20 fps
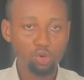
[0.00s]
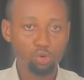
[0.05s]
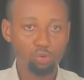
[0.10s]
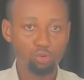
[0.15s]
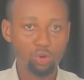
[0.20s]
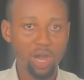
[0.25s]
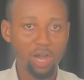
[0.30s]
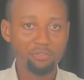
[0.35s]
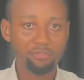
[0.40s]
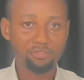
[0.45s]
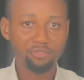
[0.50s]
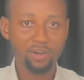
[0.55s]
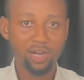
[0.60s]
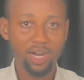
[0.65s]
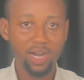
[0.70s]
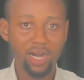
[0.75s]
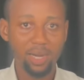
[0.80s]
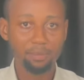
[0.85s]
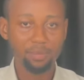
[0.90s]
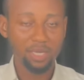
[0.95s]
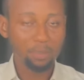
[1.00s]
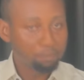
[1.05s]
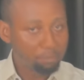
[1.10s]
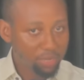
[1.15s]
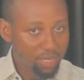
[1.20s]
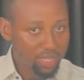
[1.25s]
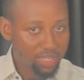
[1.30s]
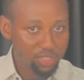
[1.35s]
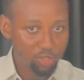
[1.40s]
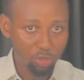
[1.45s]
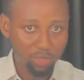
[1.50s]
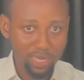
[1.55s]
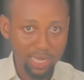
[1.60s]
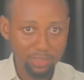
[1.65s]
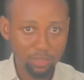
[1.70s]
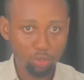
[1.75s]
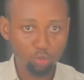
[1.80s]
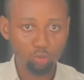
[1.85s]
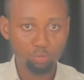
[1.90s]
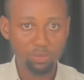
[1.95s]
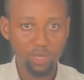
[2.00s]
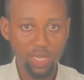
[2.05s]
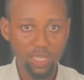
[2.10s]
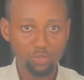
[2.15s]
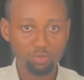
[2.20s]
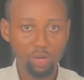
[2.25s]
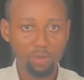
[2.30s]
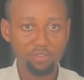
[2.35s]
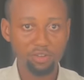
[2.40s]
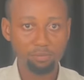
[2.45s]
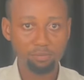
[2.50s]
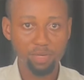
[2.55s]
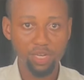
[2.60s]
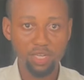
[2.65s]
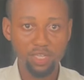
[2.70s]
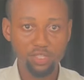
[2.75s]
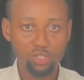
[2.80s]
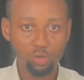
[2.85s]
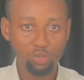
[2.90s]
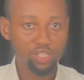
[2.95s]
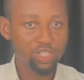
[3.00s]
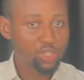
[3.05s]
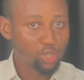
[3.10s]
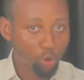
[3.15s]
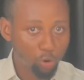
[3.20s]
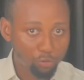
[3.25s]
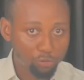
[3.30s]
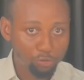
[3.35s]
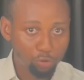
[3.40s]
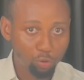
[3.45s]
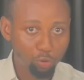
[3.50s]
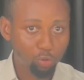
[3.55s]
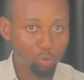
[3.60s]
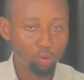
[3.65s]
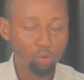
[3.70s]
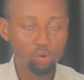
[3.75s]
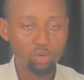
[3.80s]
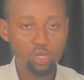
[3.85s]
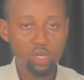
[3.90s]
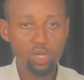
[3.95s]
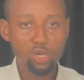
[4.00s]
We have a playlist on land documents. We have a playlist on CFO.